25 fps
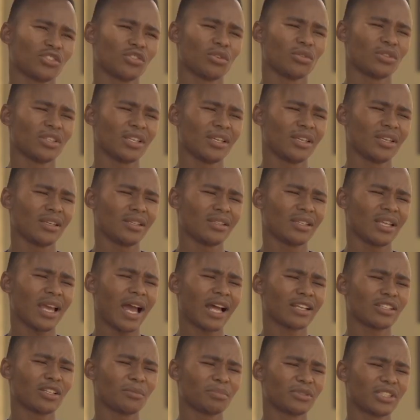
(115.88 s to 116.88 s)
So the
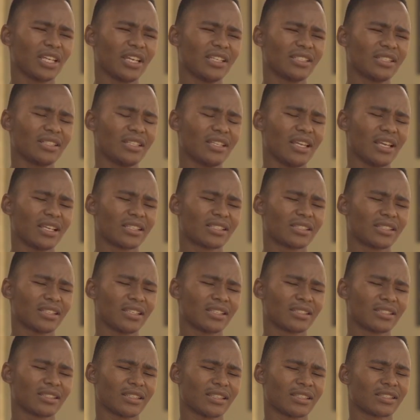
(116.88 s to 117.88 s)
adaptation here is
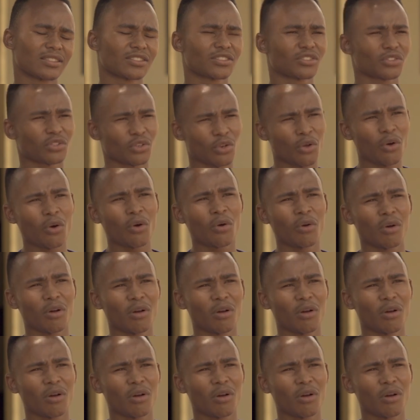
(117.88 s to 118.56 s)
it's slow,